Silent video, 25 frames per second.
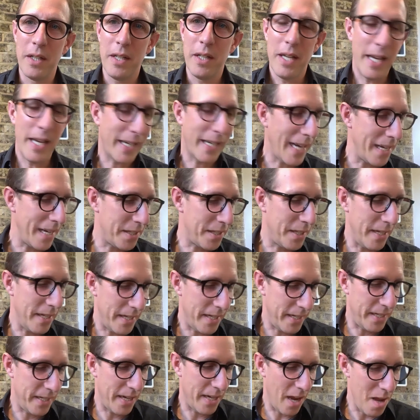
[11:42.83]
It gets to
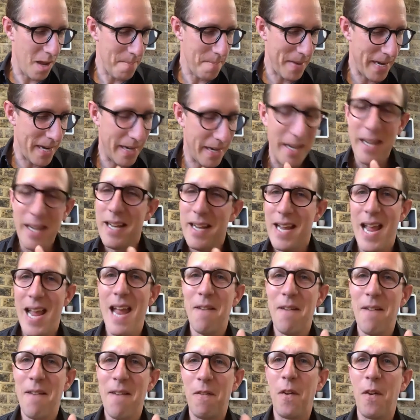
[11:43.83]
determine
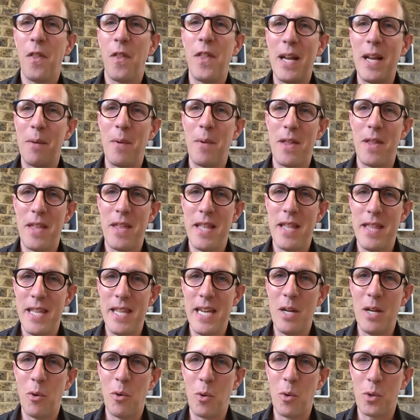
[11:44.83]
everything within
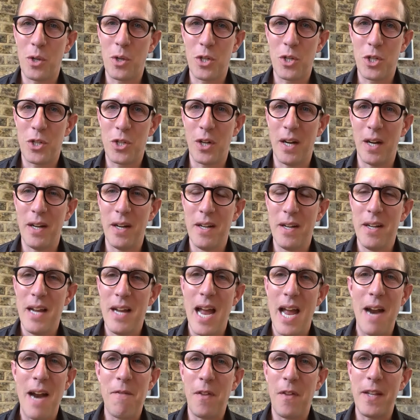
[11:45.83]
the orchestra,
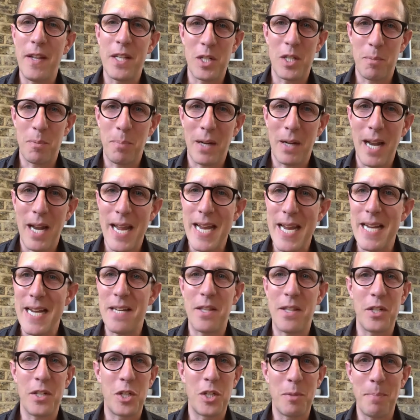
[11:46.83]
everything that's played,
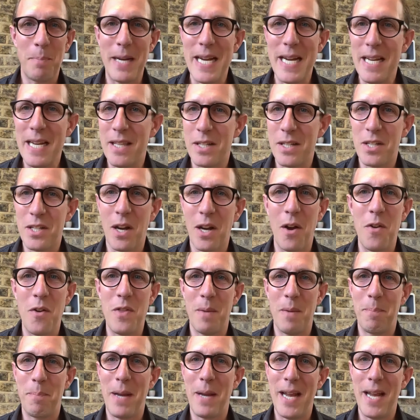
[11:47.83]
the speed, the
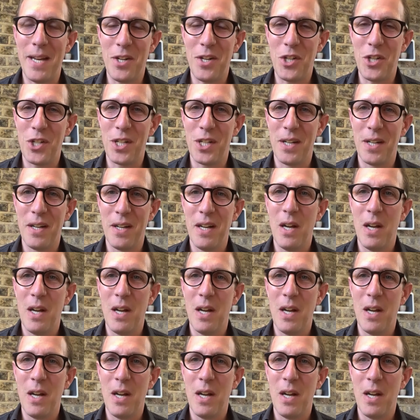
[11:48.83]
tone, the pitch,